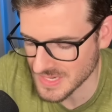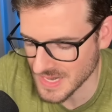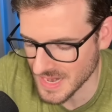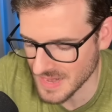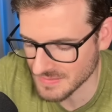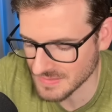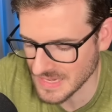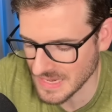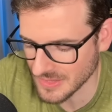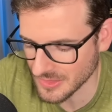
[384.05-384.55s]

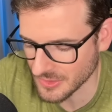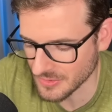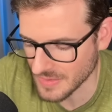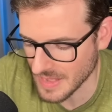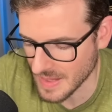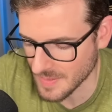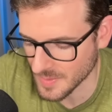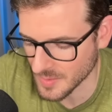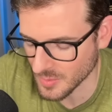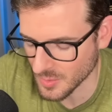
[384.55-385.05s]
dive down the
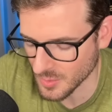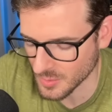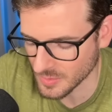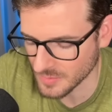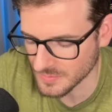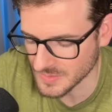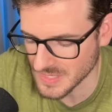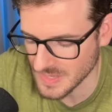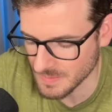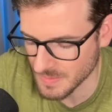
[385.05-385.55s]
rabbit hole
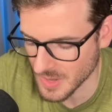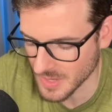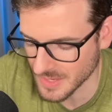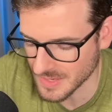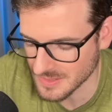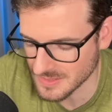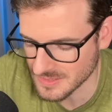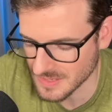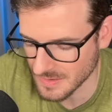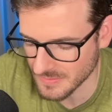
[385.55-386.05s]
of
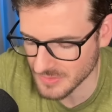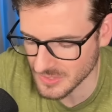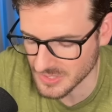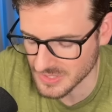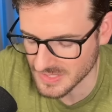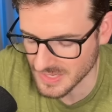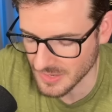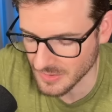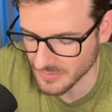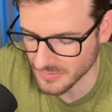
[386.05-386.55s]
debugging stuff
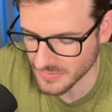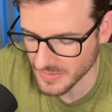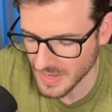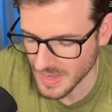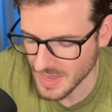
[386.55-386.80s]
yourself.